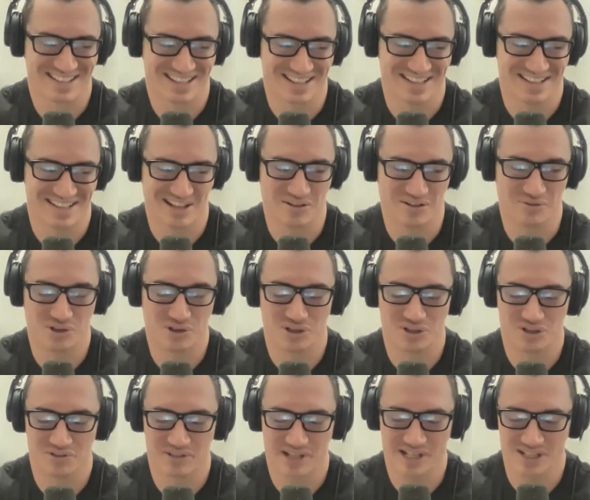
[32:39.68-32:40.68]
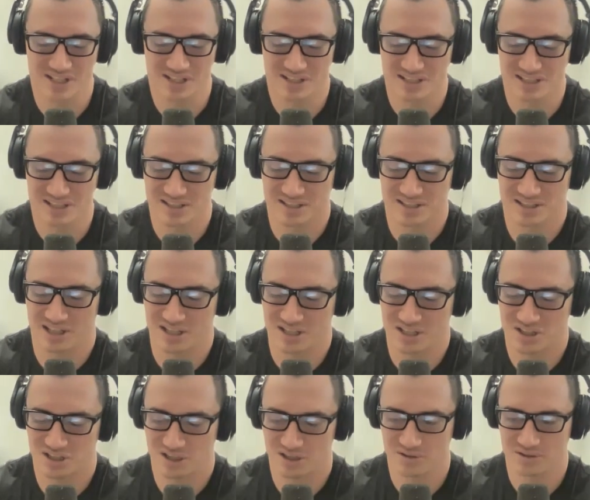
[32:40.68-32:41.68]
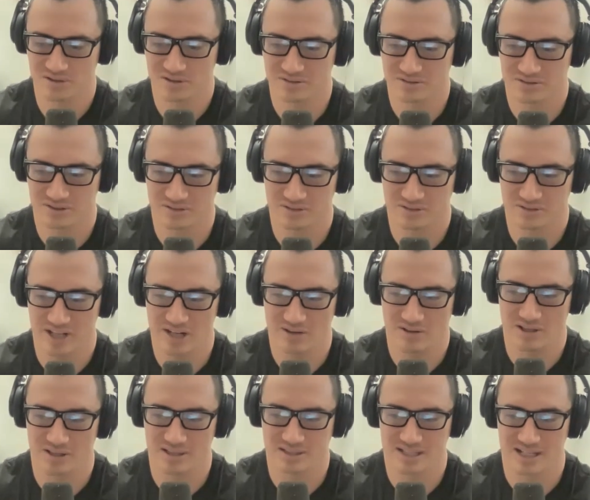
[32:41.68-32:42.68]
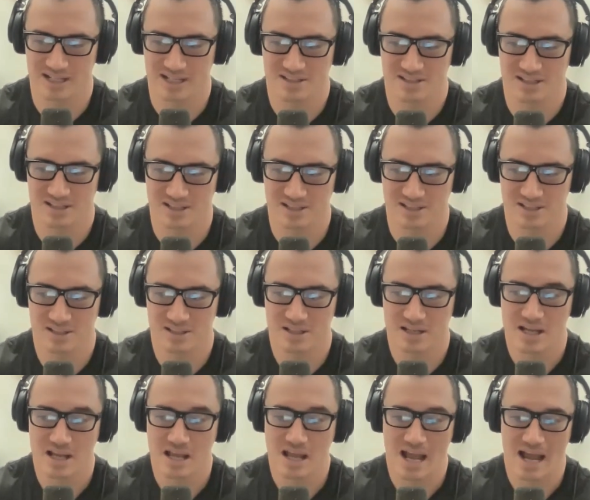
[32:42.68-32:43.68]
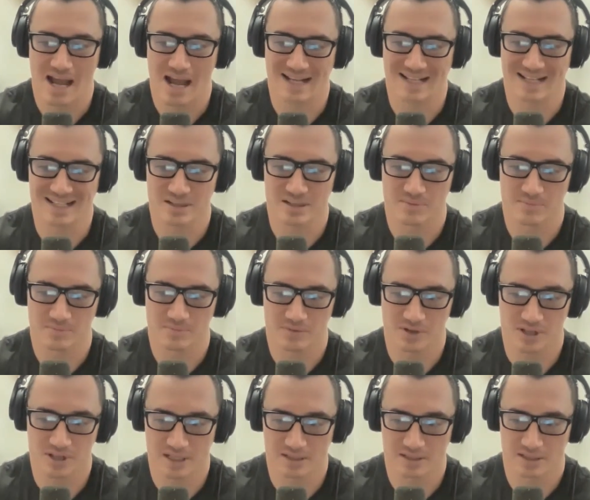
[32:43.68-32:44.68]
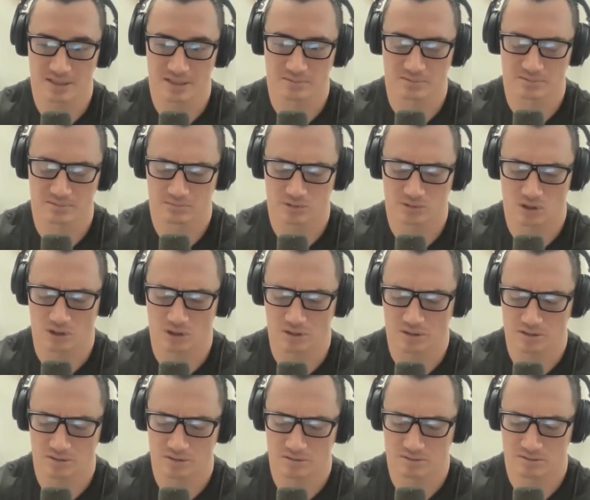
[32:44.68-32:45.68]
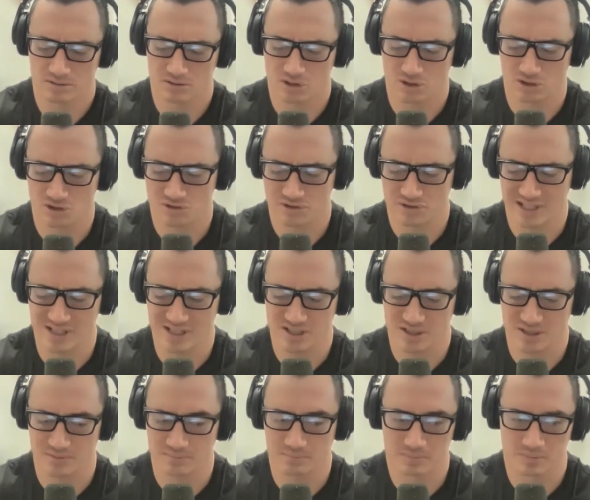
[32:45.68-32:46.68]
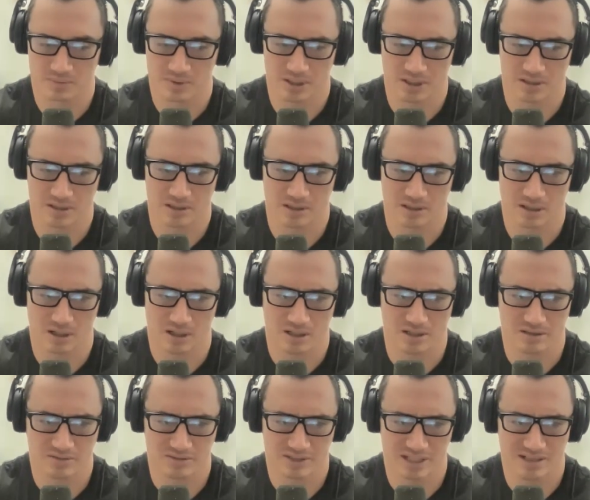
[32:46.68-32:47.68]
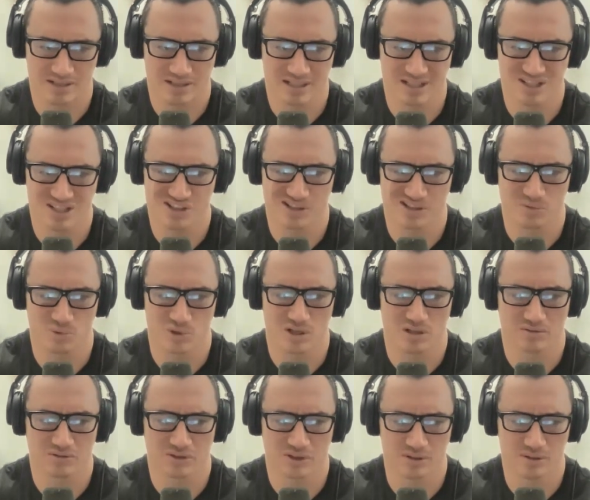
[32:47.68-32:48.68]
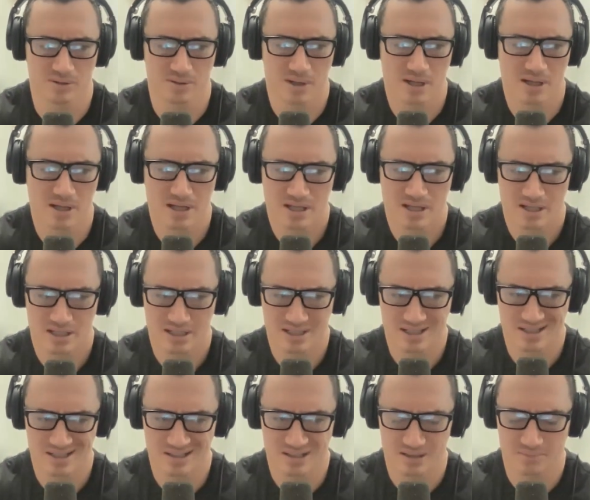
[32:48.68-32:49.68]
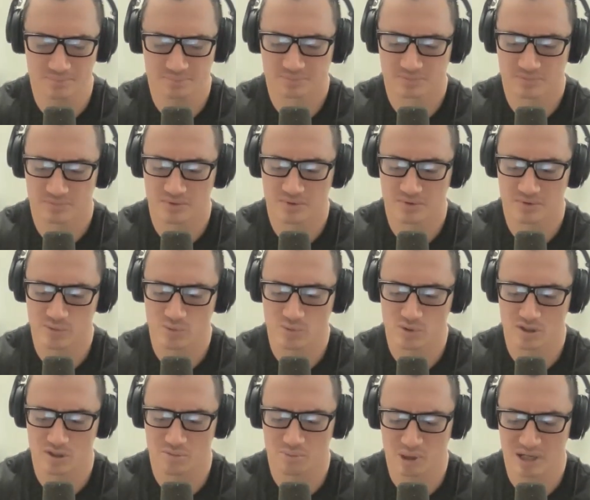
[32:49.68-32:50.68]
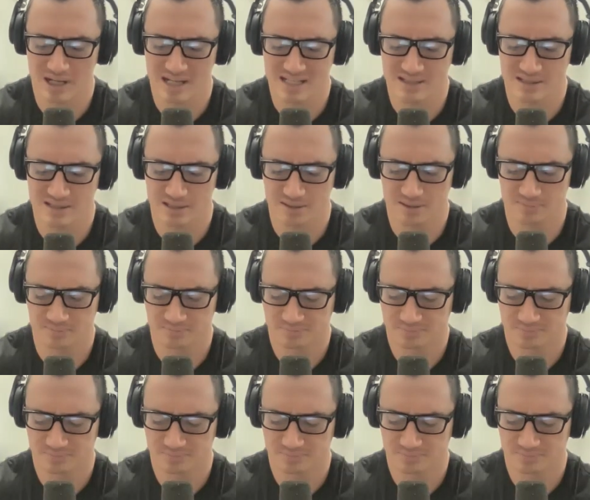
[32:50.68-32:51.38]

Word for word: Self-contradiction is the touchstone of error in that sense. And the other odd contradiction at the heart of that Nietzschean worldview is that they will complain that